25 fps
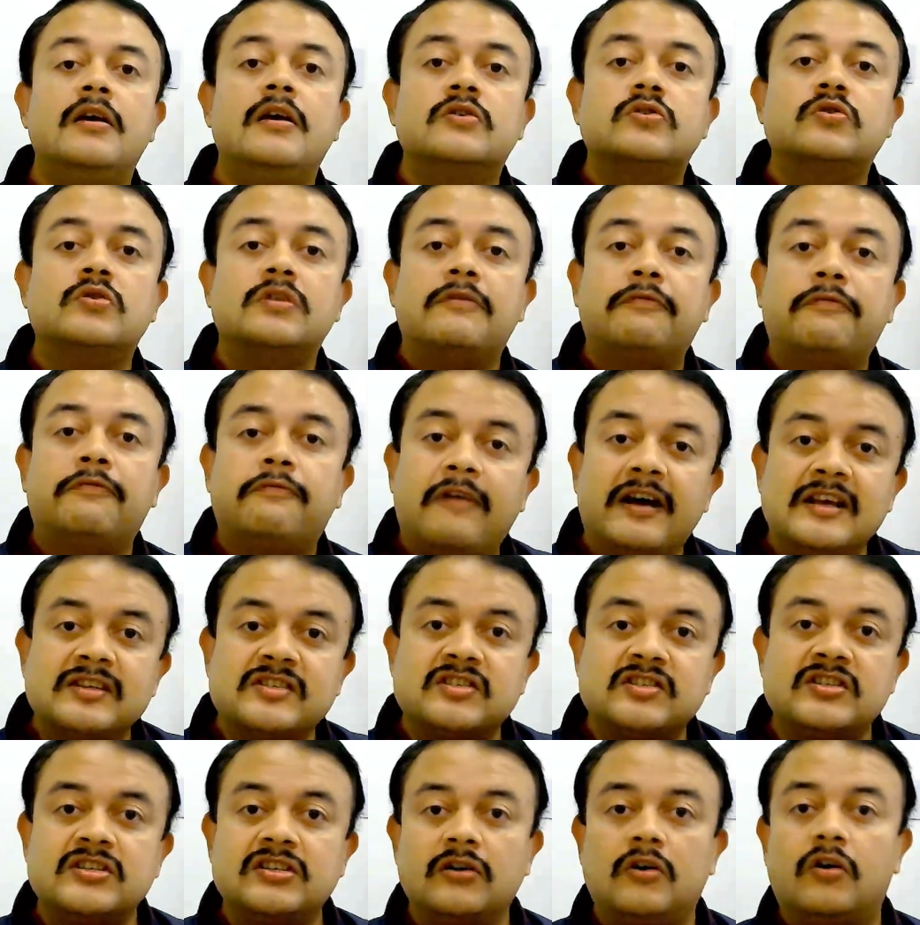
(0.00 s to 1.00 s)
So the
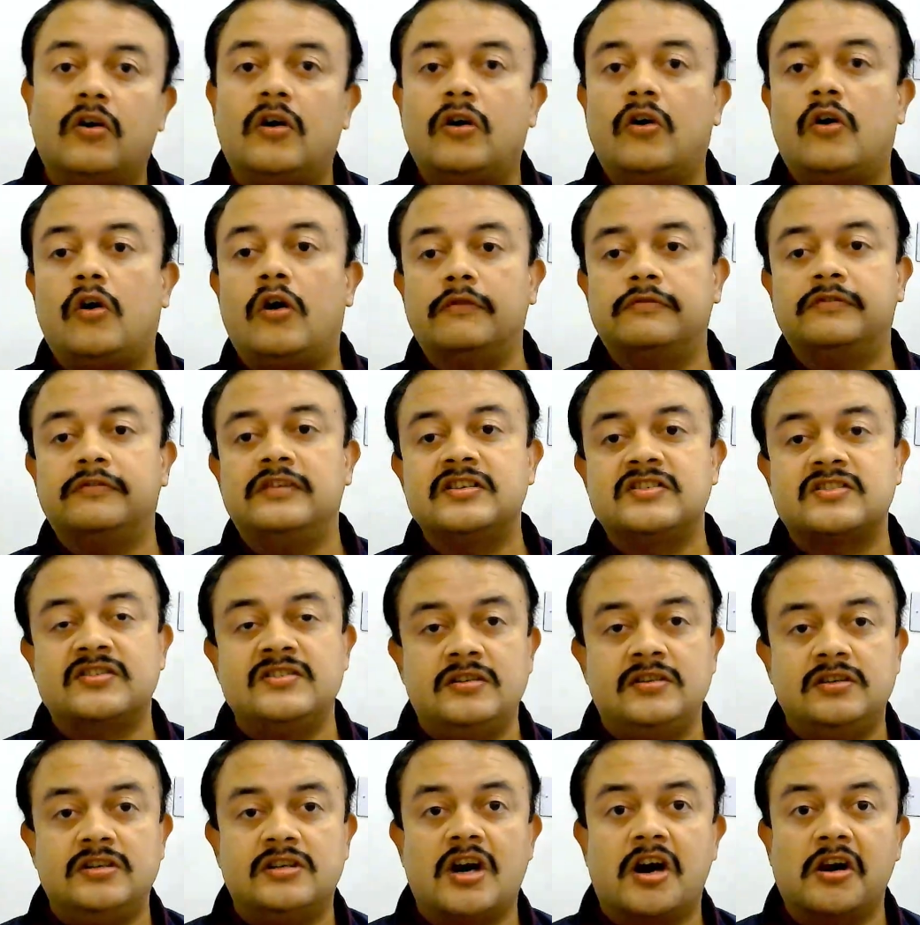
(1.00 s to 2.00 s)
first of this
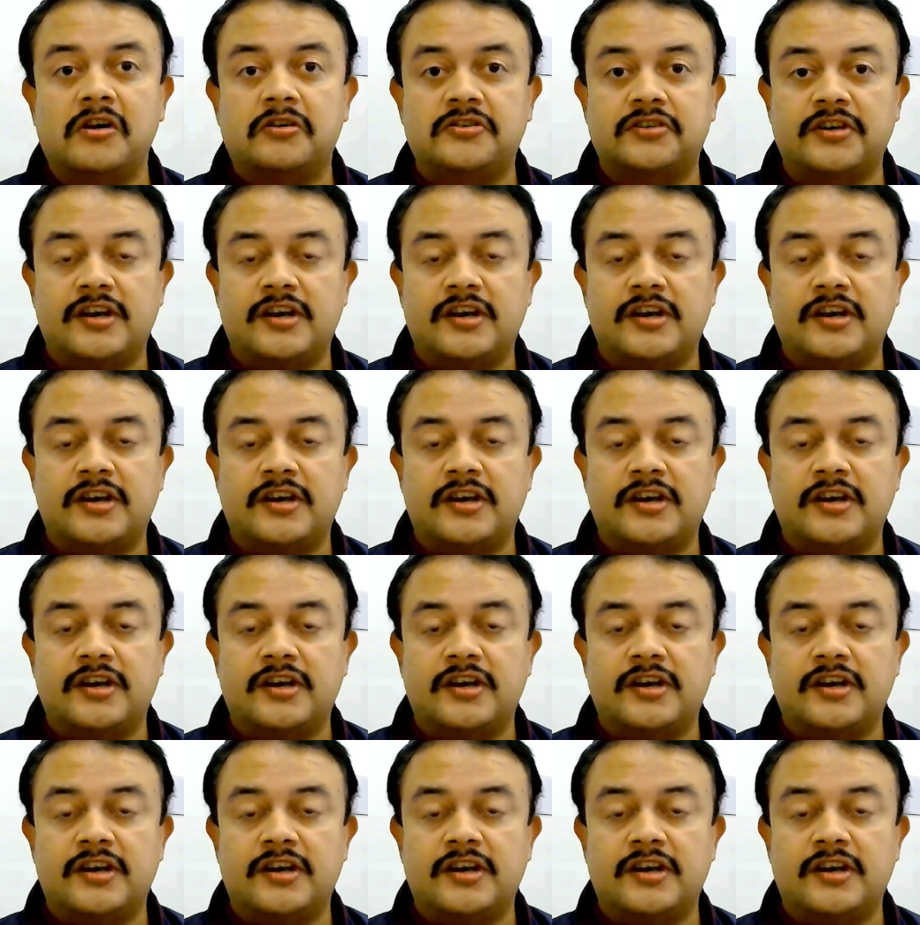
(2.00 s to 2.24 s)
dark